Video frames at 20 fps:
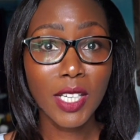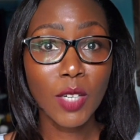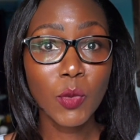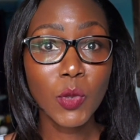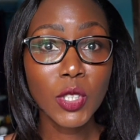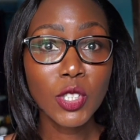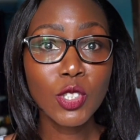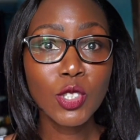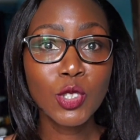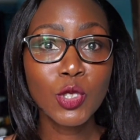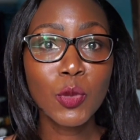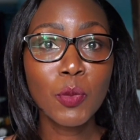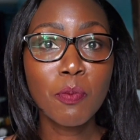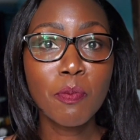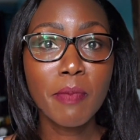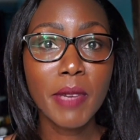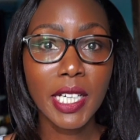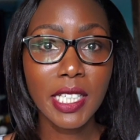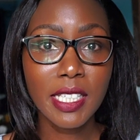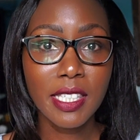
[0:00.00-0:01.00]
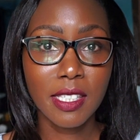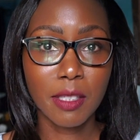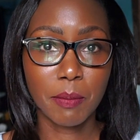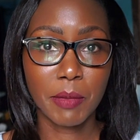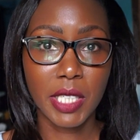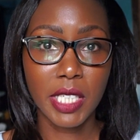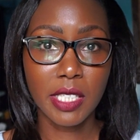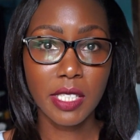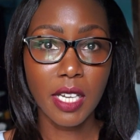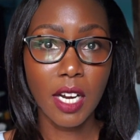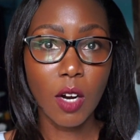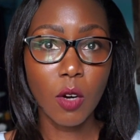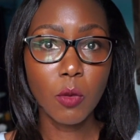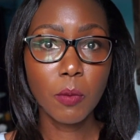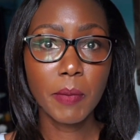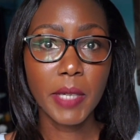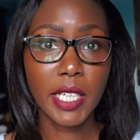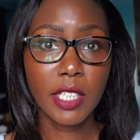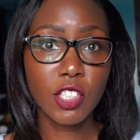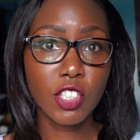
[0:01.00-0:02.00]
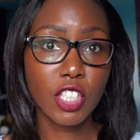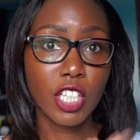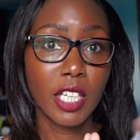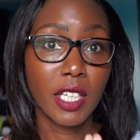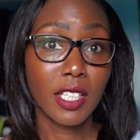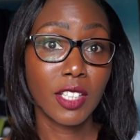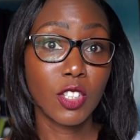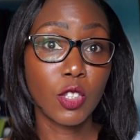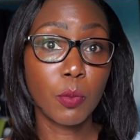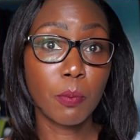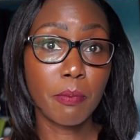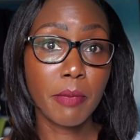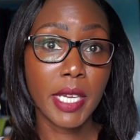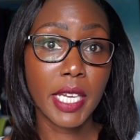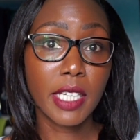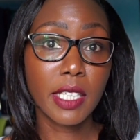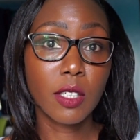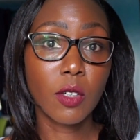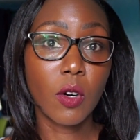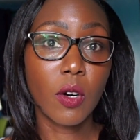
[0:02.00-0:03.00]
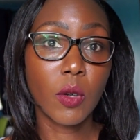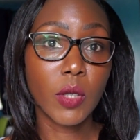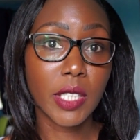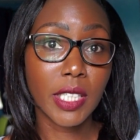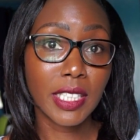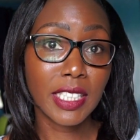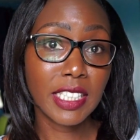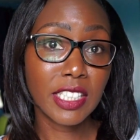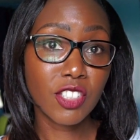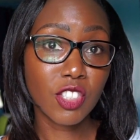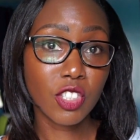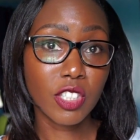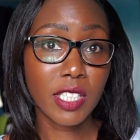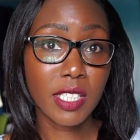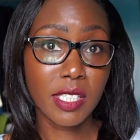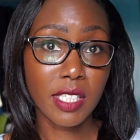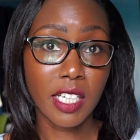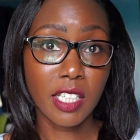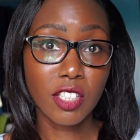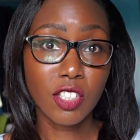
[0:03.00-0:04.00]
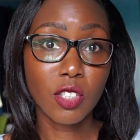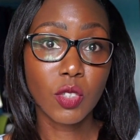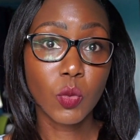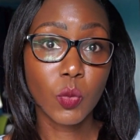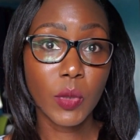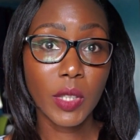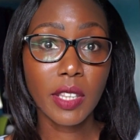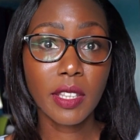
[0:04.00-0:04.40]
I want you to maximize how much you make on each transaction